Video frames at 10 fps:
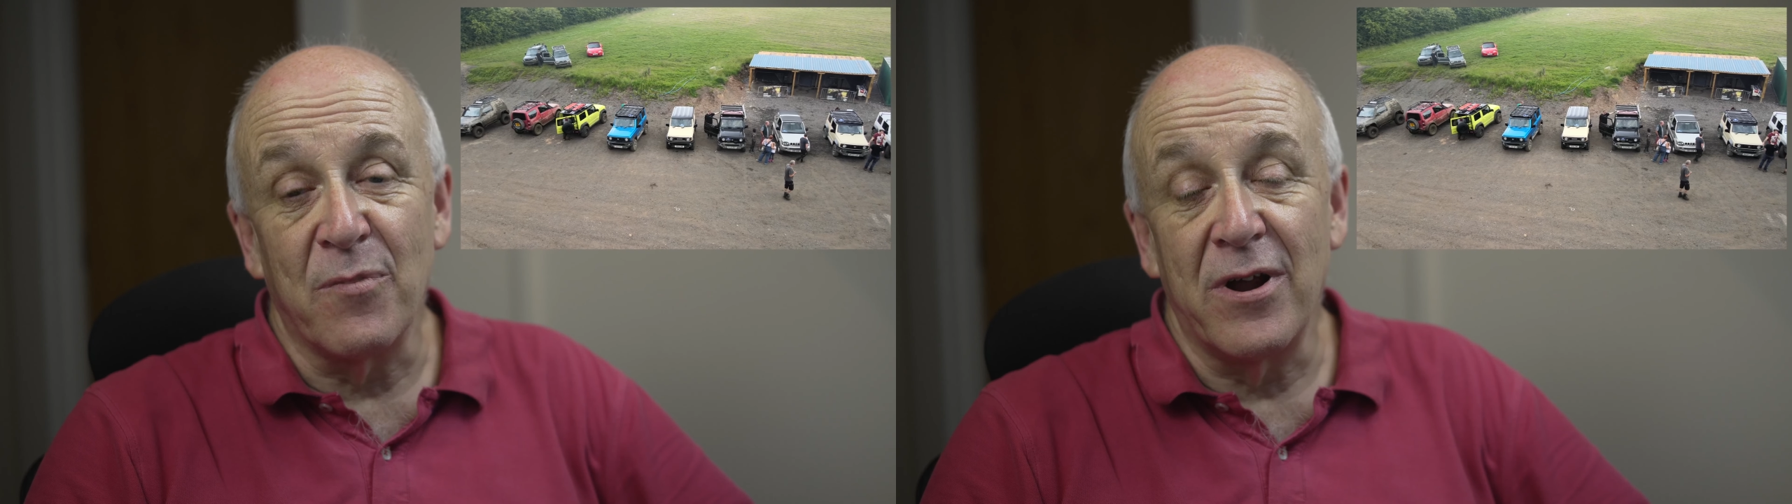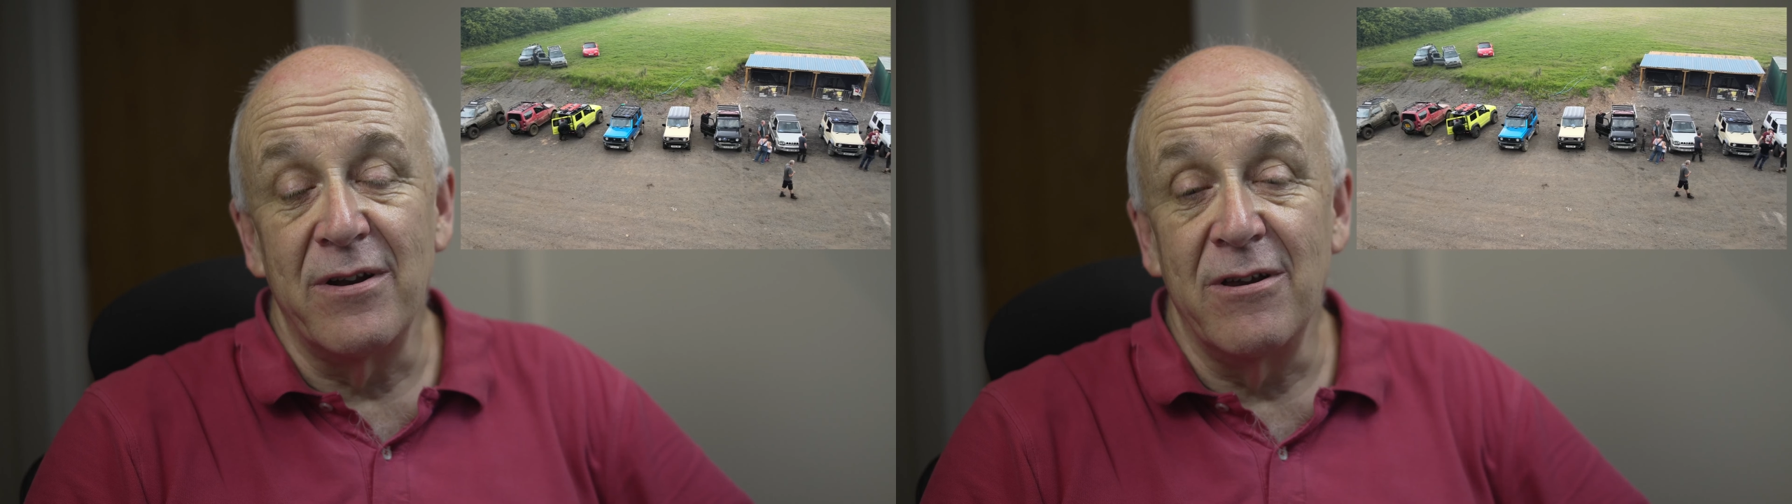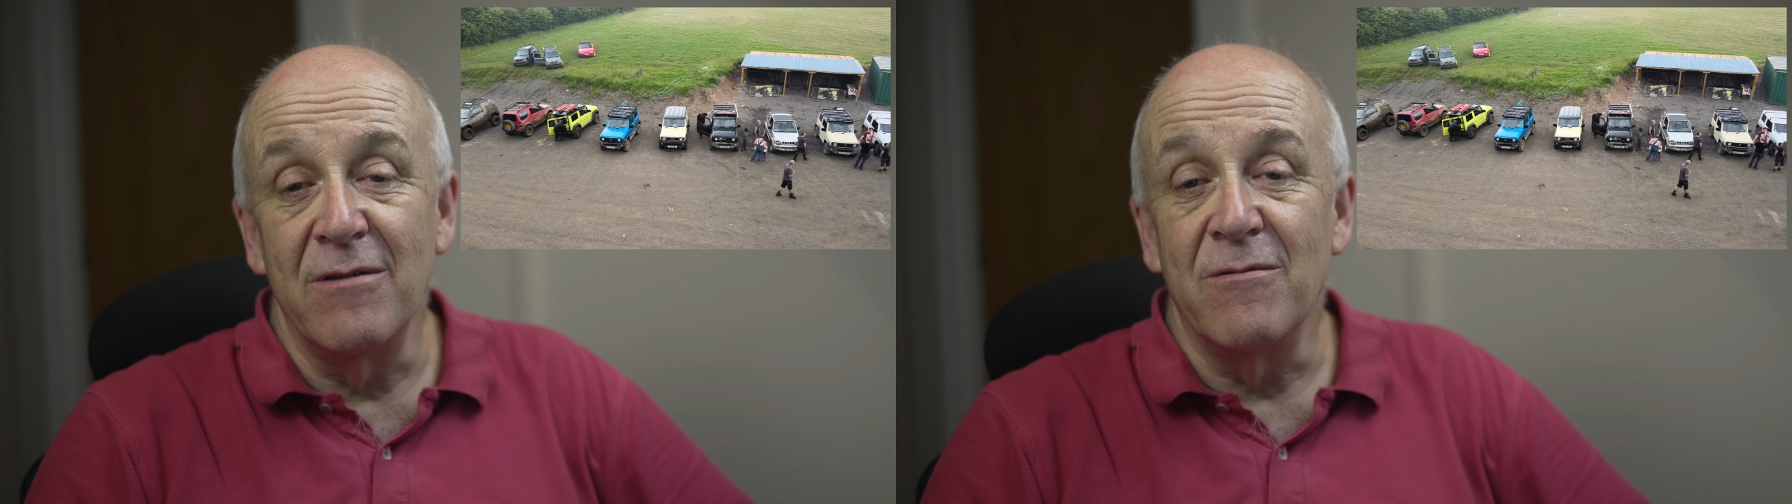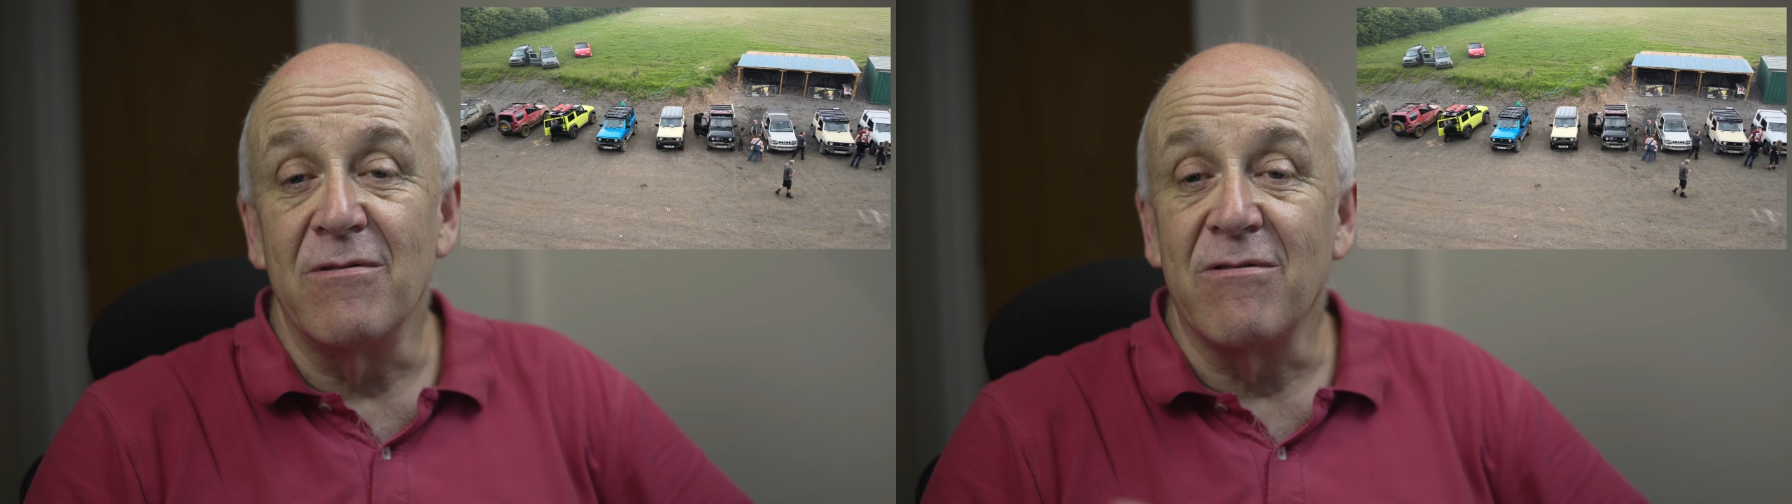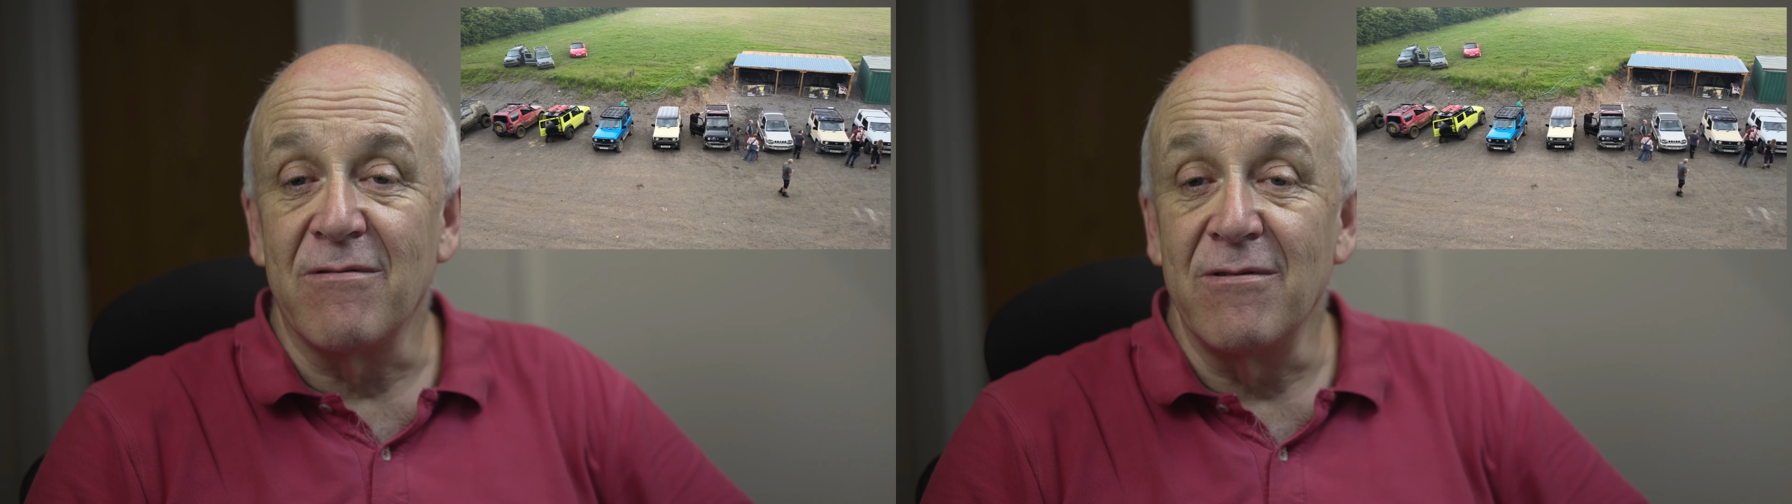brand new
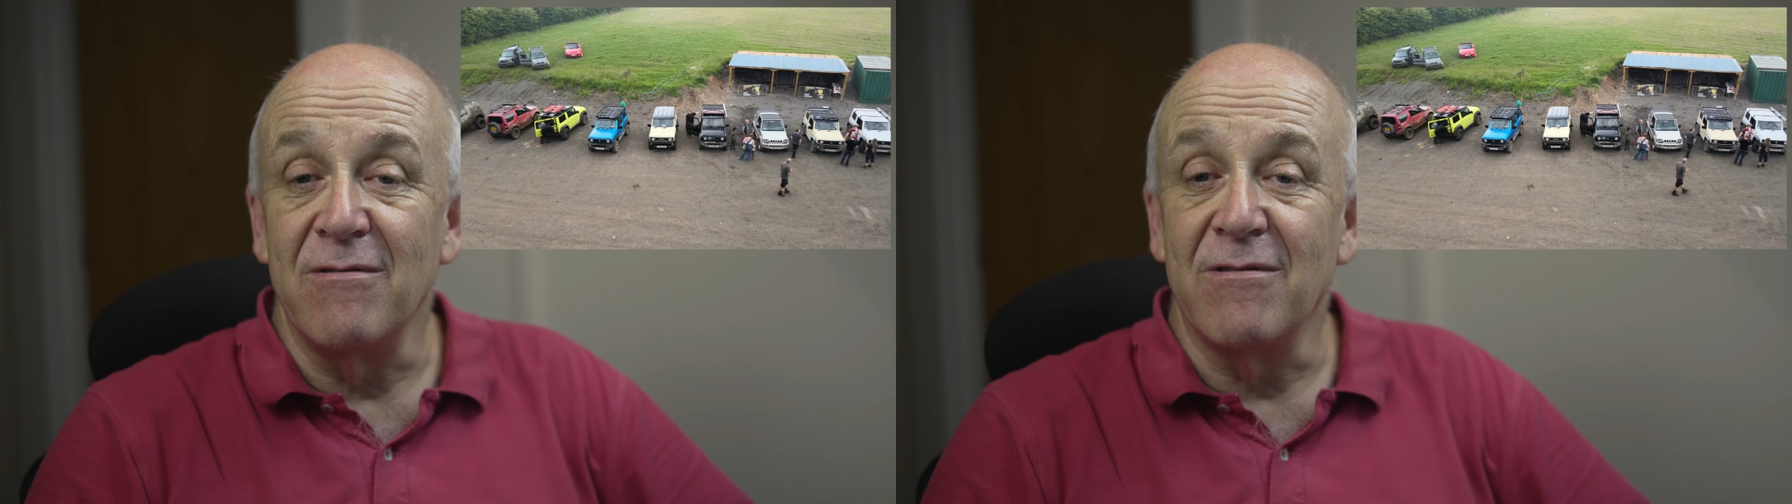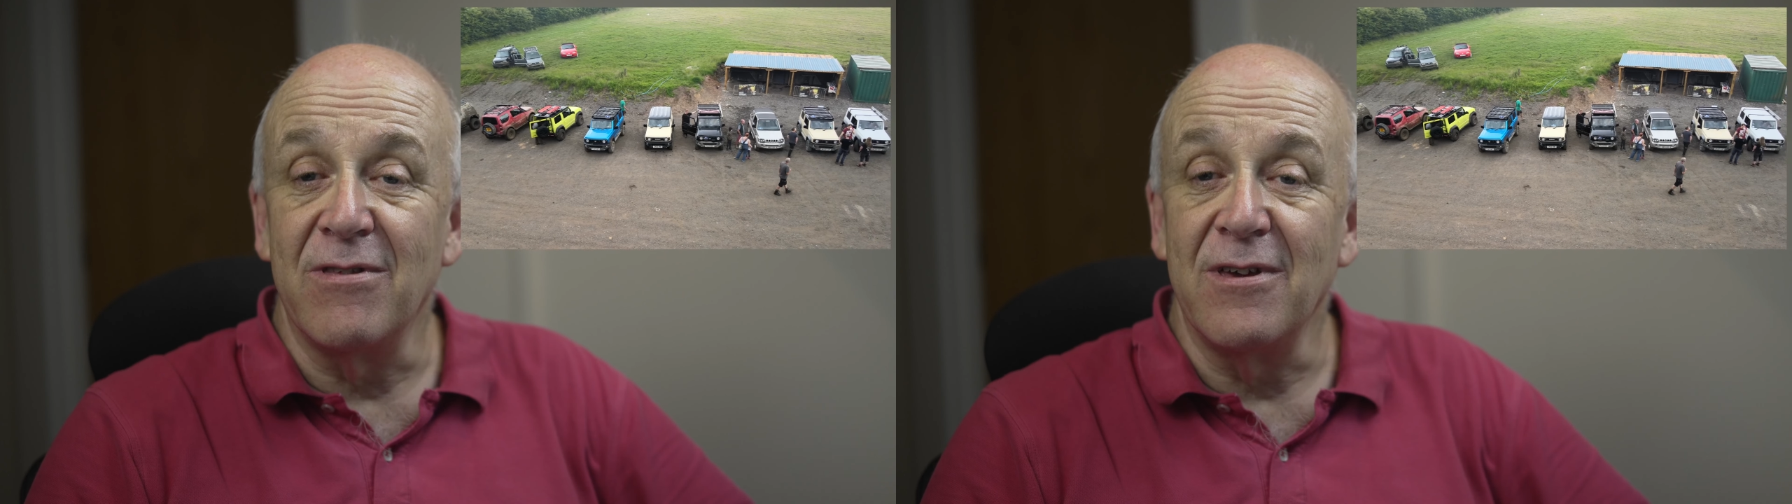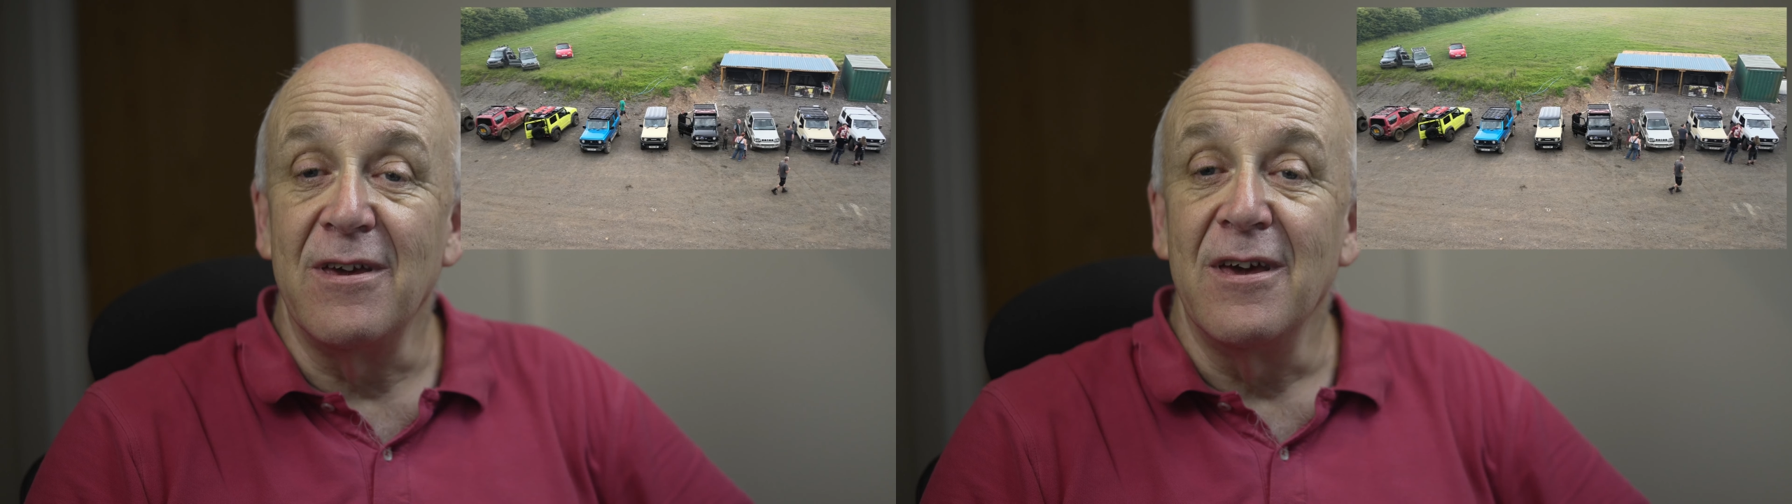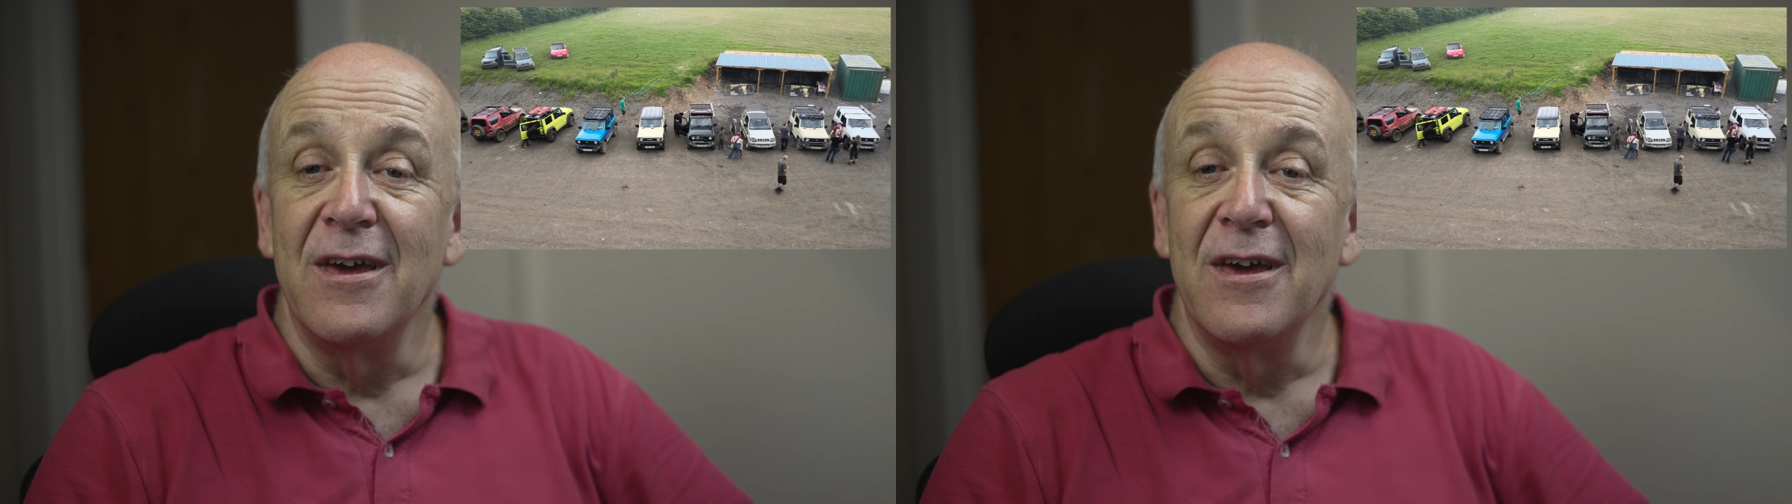ones through to the